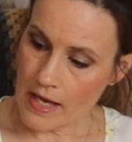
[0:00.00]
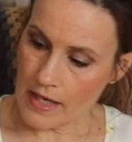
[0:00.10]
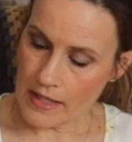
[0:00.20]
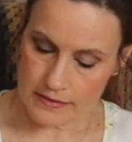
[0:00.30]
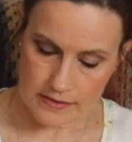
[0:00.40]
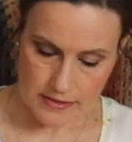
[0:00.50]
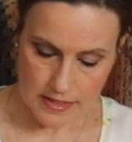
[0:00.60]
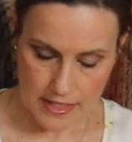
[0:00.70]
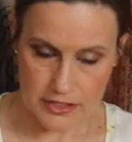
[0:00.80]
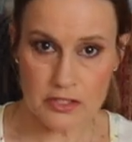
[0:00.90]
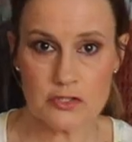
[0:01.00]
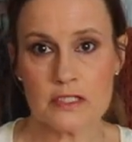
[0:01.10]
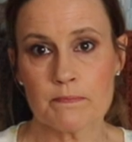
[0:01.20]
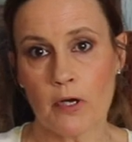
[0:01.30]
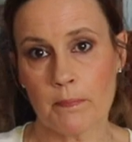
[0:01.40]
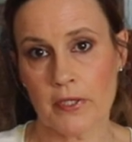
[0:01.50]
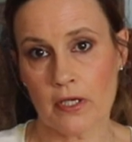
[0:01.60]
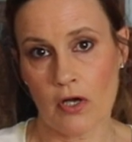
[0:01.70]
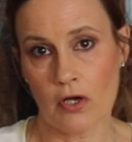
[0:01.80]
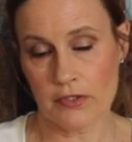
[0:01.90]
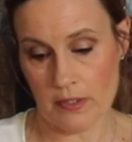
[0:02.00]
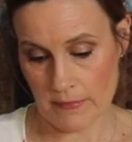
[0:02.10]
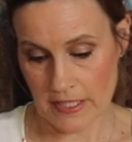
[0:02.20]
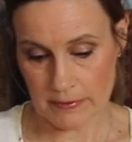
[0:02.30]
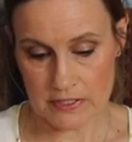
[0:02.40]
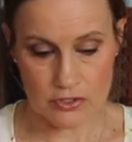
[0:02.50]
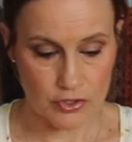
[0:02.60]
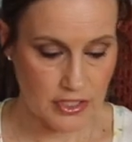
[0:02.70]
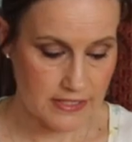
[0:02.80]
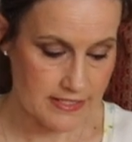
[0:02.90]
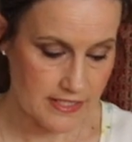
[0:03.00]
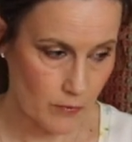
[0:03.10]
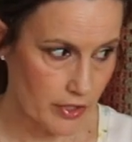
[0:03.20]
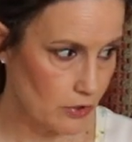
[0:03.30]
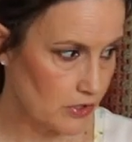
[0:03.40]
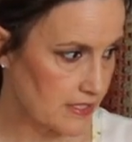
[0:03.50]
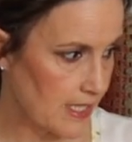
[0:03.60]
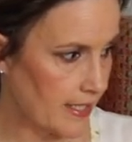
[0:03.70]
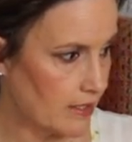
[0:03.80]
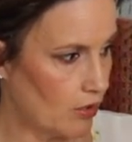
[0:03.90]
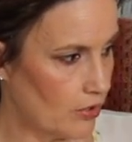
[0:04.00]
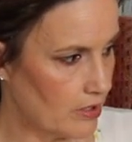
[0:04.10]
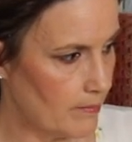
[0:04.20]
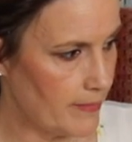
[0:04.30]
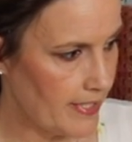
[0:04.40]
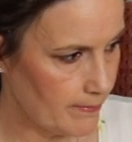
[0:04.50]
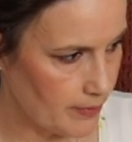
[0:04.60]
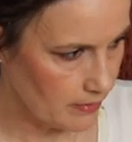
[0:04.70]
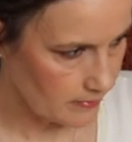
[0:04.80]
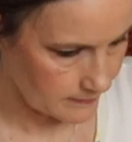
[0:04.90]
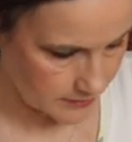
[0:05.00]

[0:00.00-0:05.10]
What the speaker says: And I shall just pop it on Mabel so you can see what it looks like on Mabel.